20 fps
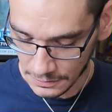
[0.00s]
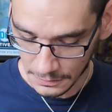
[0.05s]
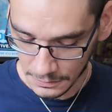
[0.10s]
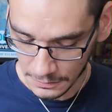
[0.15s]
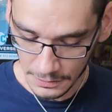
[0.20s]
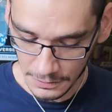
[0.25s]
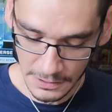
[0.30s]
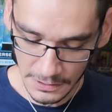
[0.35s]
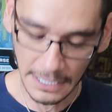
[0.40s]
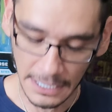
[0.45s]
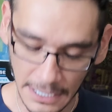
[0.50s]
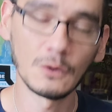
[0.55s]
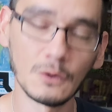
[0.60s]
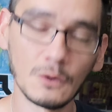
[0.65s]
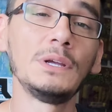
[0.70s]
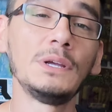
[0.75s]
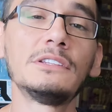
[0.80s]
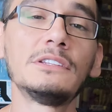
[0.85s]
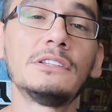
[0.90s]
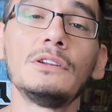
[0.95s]
too that
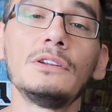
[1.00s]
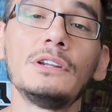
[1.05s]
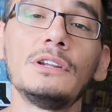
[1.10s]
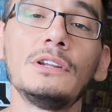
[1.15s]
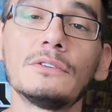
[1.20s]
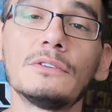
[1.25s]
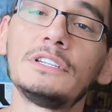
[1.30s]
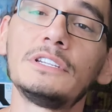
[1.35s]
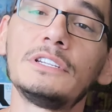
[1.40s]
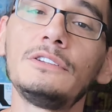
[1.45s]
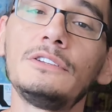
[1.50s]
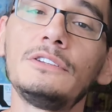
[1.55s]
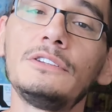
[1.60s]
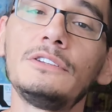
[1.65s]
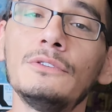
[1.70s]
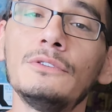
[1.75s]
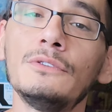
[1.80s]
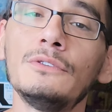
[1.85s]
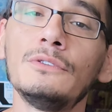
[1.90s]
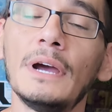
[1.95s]
Queen Studios did
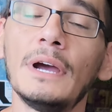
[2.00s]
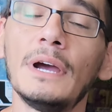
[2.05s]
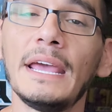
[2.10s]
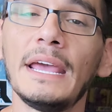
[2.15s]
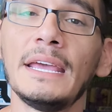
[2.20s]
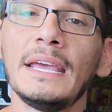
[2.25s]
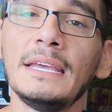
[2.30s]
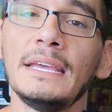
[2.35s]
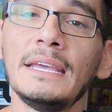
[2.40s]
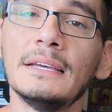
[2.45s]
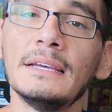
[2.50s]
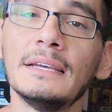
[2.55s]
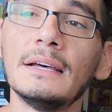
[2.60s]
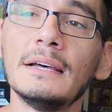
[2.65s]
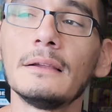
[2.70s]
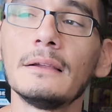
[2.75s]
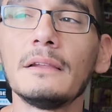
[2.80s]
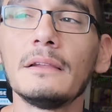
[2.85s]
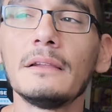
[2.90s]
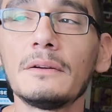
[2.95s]
do a
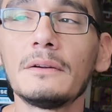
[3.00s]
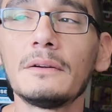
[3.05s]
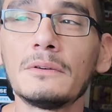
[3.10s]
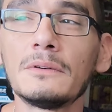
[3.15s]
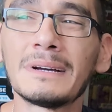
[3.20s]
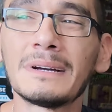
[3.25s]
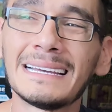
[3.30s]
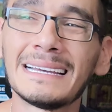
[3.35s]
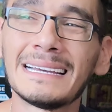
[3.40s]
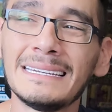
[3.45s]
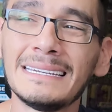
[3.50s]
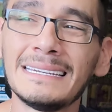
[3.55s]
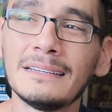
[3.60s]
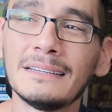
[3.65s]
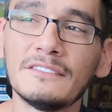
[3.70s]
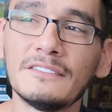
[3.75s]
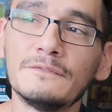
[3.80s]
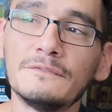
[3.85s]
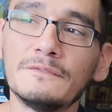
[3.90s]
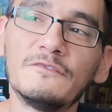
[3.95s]
little kind
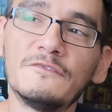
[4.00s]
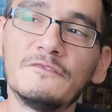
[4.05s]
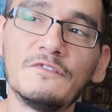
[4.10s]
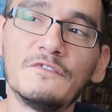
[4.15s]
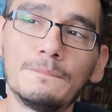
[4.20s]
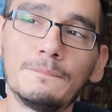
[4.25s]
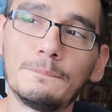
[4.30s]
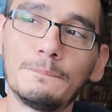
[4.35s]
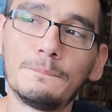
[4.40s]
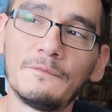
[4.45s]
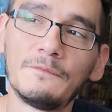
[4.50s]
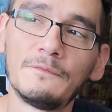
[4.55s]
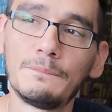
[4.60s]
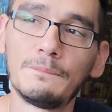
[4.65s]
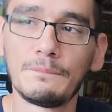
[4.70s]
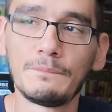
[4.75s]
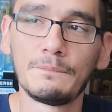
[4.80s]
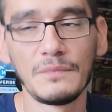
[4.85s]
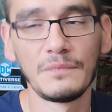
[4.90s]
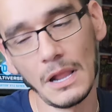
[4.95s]
of
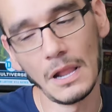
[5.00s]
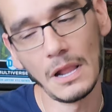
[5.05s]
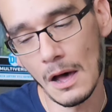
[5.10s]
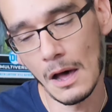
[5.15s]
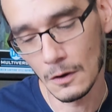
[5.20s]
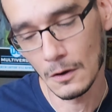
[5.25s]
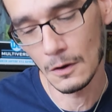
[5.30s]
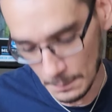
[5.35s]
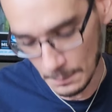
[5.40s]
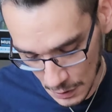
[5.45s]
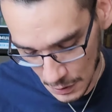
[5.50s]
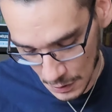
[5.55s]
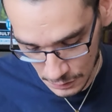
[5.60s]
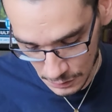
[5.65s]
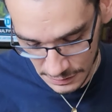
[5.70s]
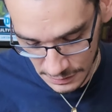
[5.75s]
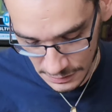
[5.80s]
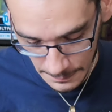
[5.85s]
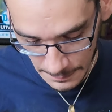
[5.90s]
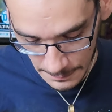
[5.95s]
blog
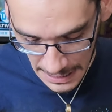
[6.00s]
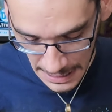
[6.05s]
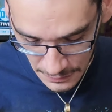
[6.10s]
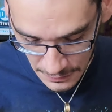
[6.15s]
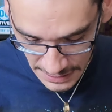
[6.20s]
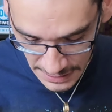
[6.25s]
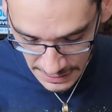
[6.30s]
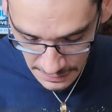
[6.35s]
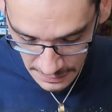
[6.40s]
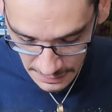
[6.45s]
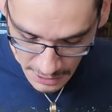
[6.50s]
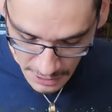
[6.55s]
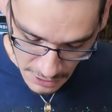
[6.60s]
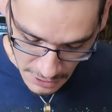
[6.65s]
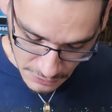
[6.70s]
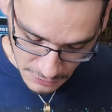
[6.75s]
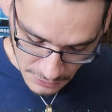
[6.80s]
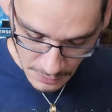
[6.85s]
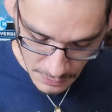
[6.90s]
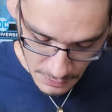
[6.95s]
post about it.
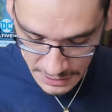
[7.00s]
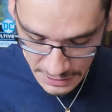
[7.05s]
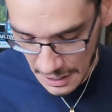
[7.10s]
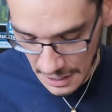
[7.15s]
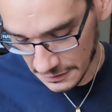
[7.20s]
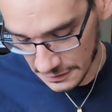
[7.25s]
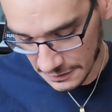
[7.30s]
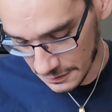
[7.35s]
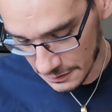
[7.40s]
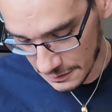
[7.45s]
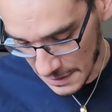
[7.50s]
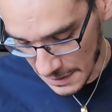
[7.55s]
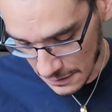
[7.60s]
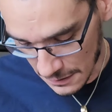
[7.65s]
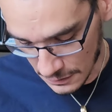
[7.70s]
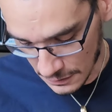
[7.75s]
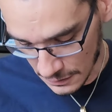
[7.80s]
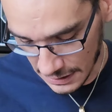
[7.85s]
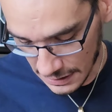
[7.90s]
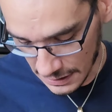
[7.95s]
So they talked
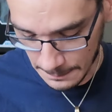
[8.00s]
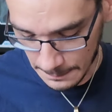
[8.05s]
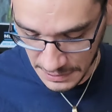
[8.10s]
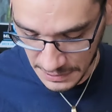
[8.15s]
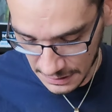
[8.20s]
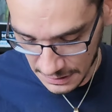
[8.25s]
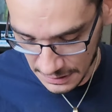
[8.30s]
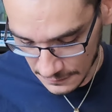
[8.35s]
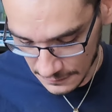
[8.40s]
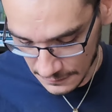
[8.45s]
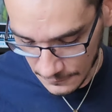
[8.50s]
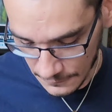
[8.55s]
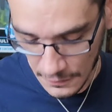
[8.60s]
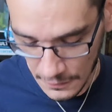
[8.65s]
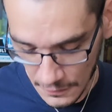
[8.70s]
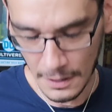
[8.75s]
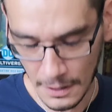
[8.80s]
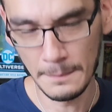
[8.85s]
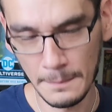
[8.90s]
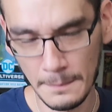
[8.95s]
about it being
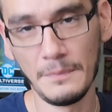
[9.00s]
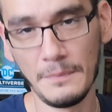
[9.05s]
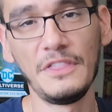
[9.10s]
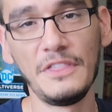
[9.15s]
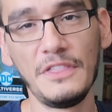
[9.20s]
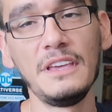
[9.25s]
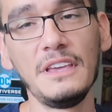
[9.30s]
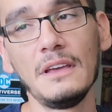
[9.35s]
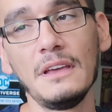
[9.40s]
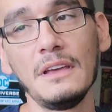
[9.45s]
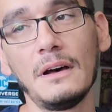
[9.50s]
from the